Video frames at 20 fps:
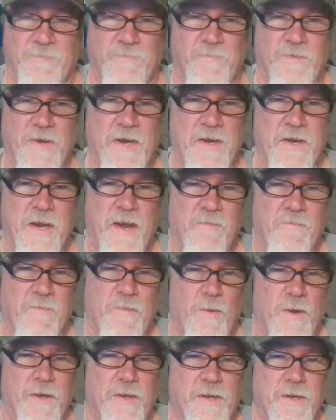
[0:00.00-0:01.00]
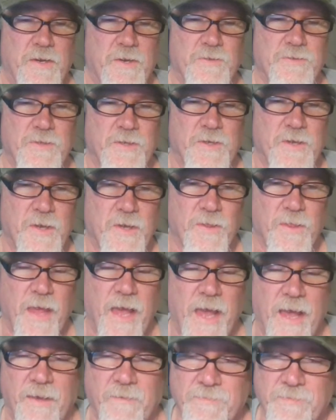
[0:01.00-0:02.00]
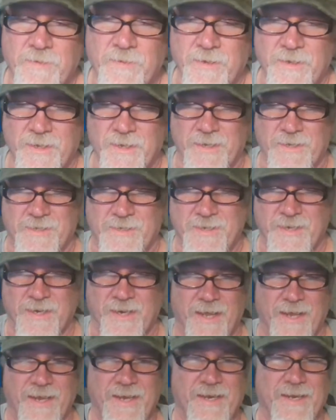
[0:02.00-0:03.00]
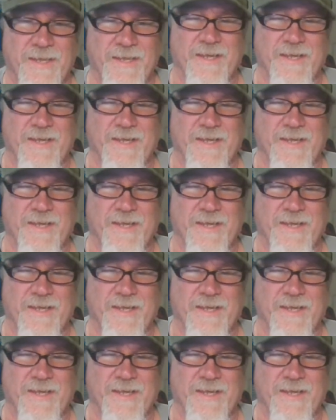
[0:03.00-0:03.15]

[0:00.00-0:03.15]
Figured everyone could use a good laugh tonight.